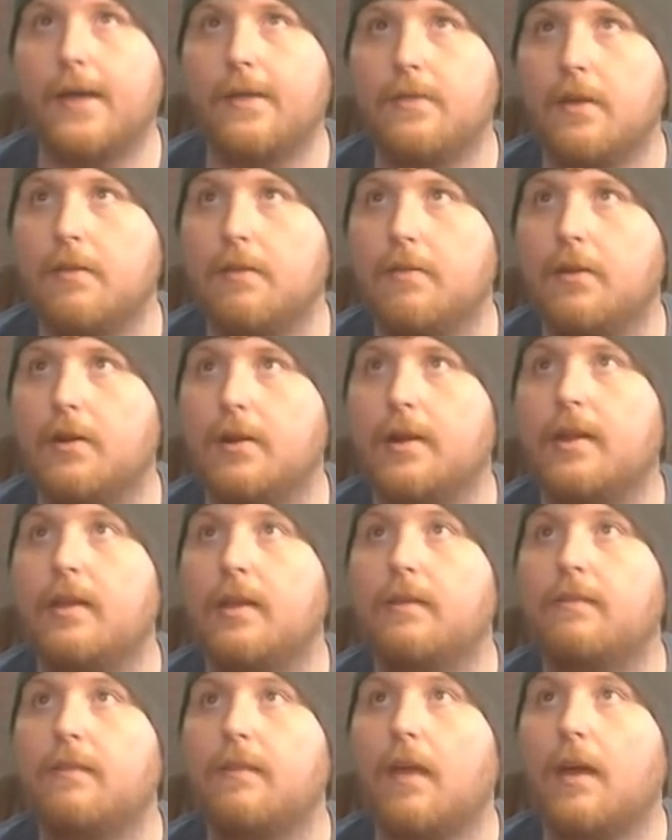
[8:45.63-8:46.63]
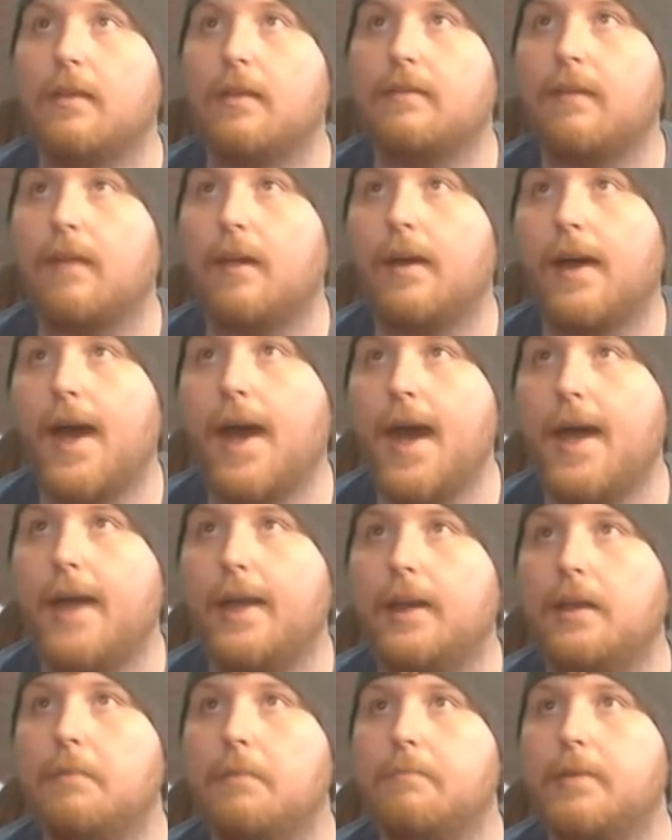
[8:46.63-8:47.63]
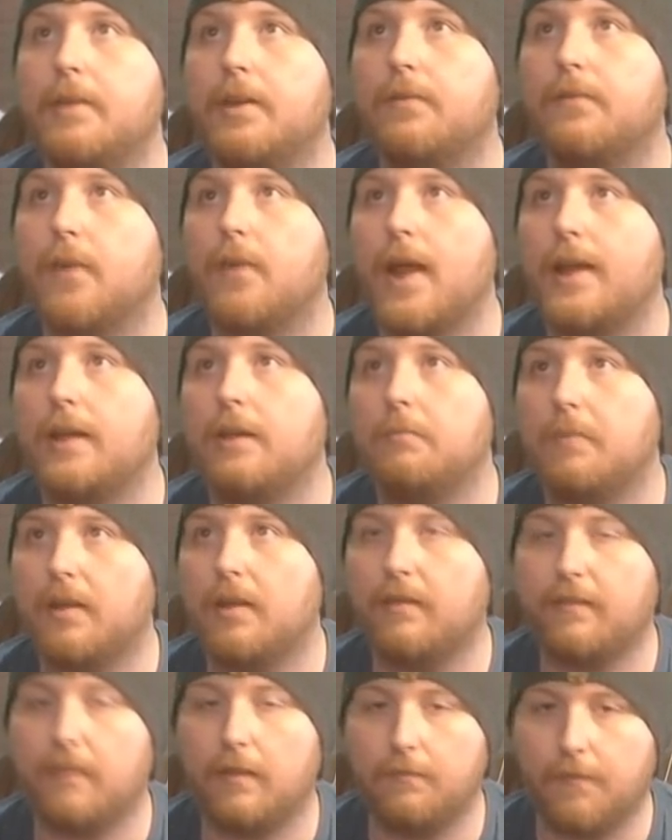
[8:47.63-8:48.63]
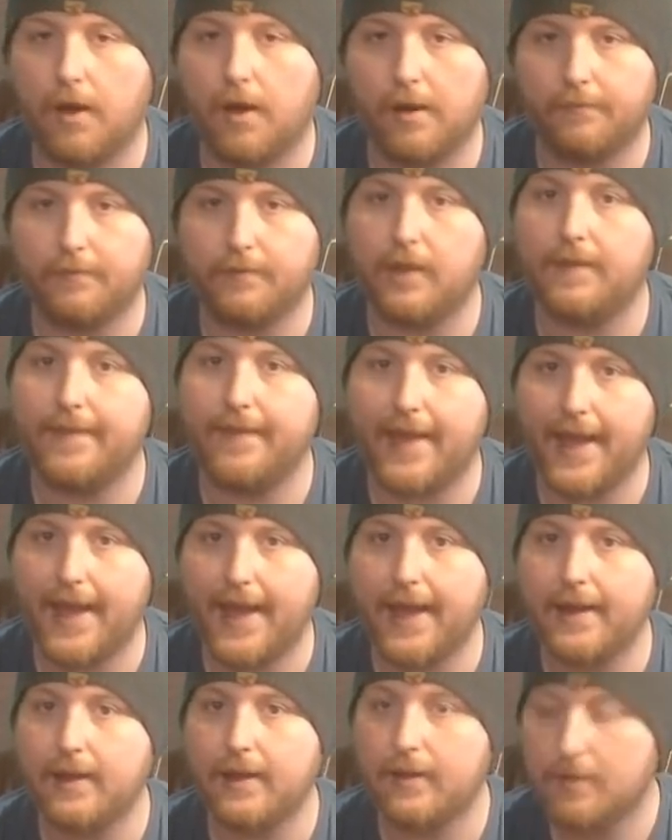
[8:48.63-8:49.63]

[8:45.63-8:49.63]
There is a tiny bit of randomness involved in that.